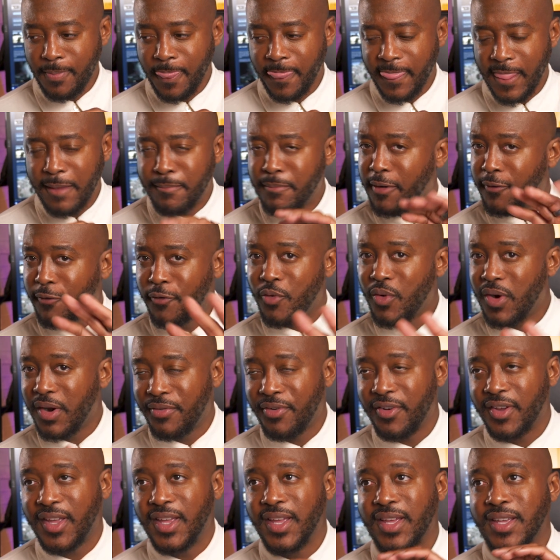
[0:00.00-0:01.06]
And before I
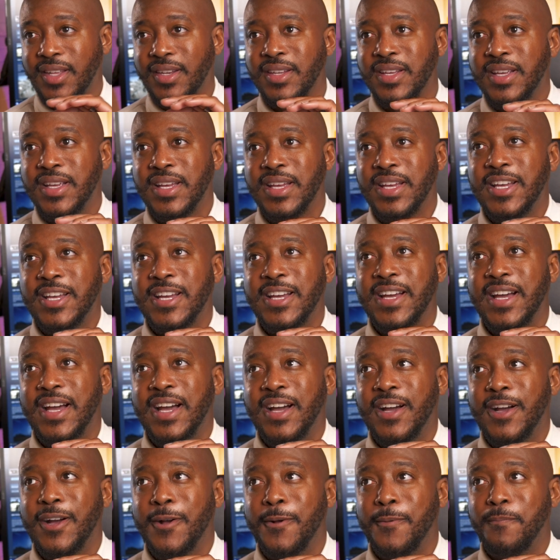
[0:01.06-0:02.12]
forget,
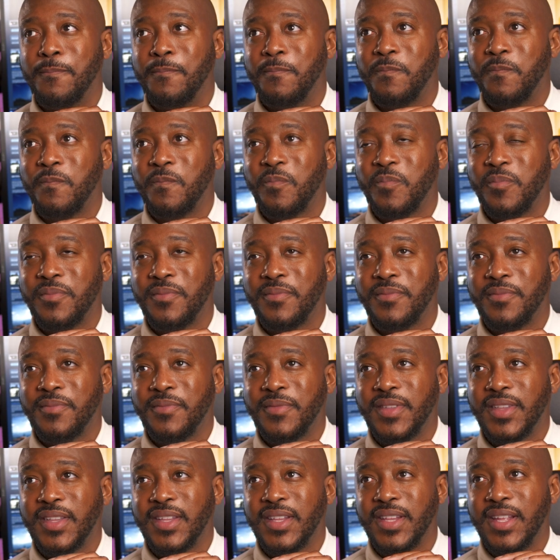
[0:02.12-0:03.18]

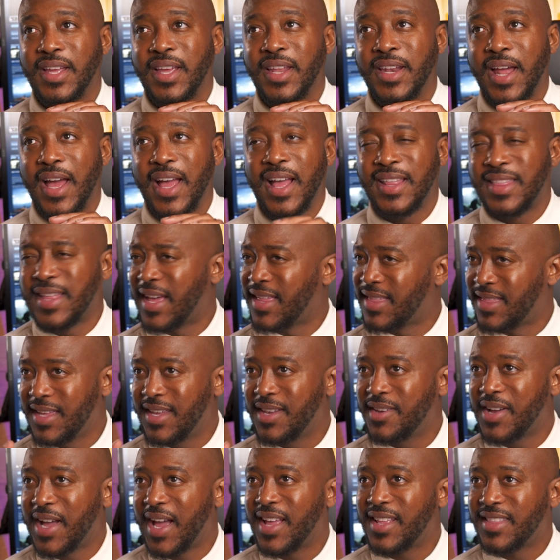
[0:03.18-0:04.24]
and I
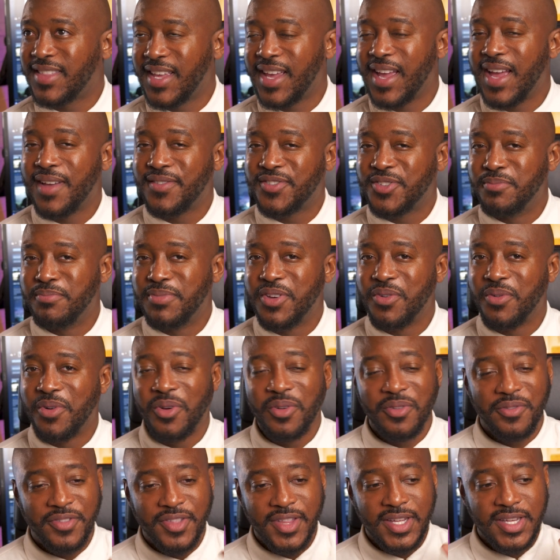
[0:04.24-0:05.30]
think I have some
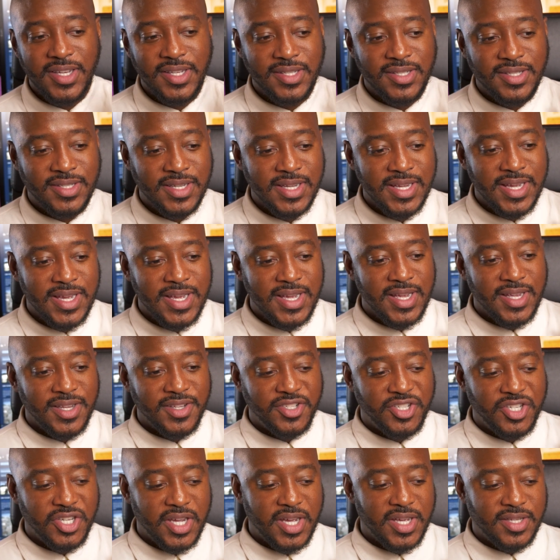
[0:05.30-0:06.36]
B-roll of this,
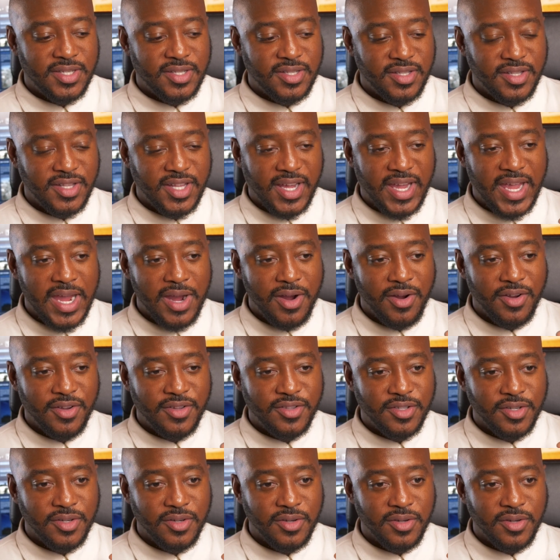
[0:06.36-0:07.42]
just the
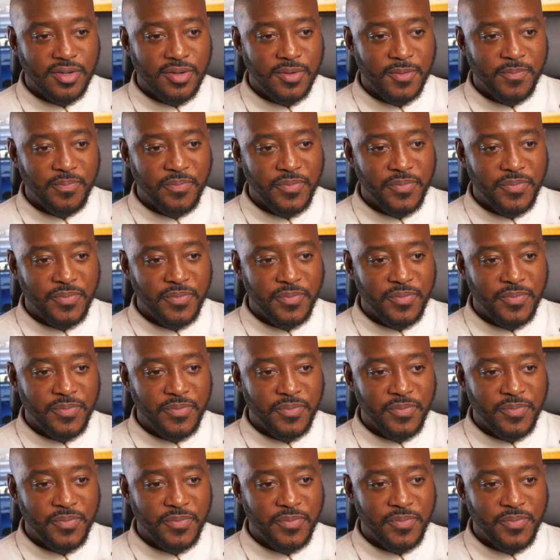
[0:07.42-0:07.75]
character